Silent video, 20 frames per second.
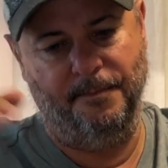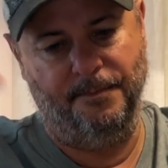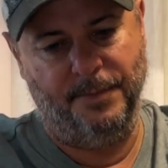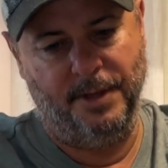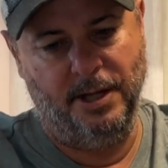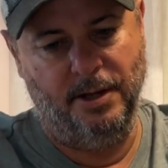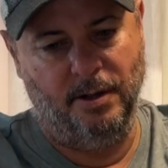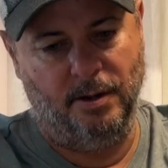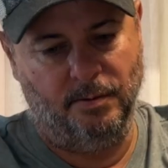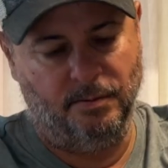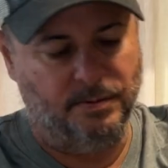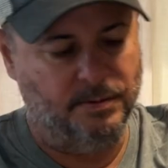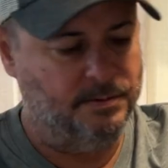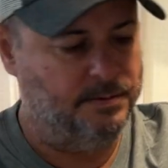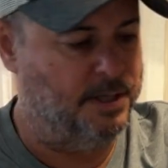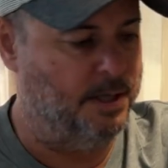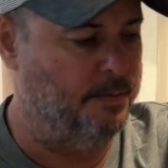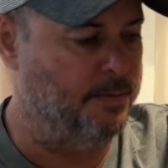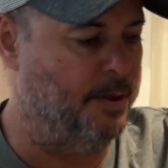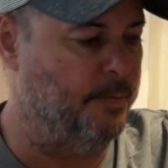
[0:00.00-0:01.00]
you know,
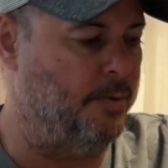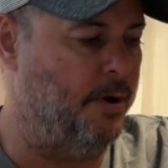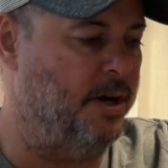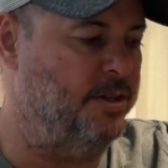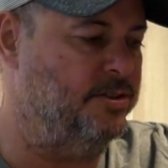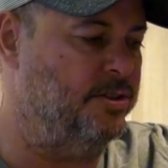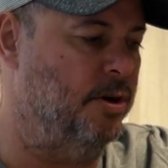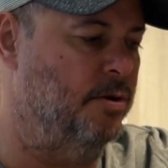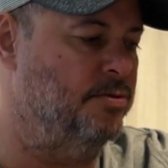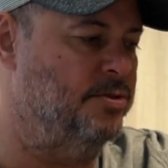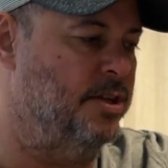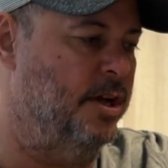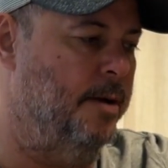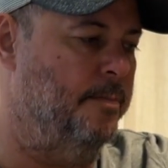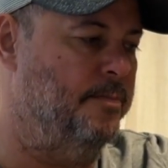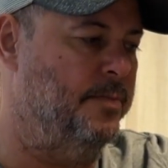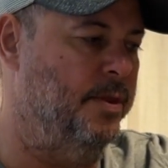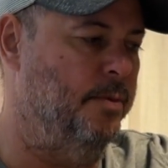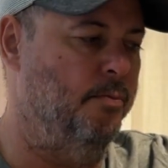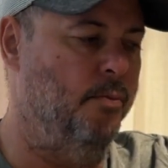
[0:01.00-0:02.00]
the price goes
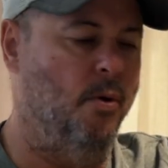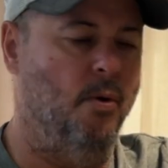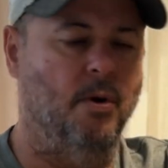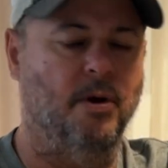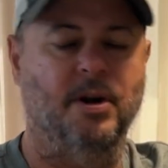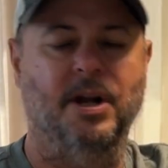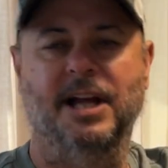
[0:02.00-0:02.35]
up the more.